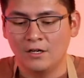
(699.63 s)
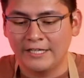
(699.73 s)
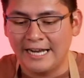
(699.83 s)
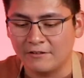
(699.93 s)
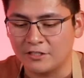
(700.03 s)

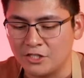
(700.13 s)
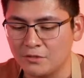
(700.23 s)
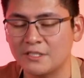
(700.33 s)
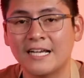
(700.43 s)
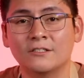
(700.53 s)
now the
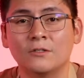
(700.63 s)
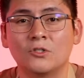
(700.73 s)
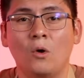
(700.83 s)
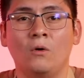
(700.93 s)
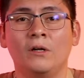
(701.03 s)
juice has those
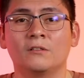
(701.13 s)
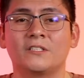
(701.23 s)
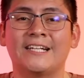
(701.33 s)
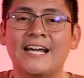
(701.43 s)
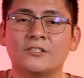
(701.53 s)
oils,
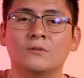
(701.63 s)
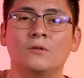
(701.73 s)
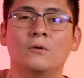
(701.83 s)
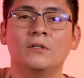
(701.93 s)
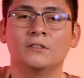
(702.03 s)
the natural
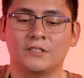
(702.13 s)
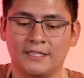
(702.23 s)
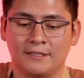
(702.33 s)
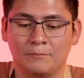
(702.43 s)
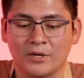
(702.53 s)
oils
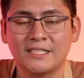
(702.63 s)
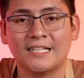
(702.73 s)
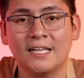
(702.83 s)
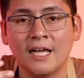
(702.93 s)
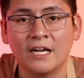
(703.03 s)
that brings
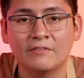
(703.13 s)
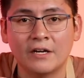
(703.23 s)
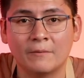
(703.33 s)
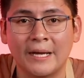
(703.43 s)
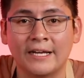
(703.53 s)
a lot of
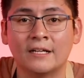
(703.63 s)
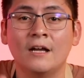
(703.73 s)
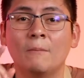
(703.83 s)
aromatic,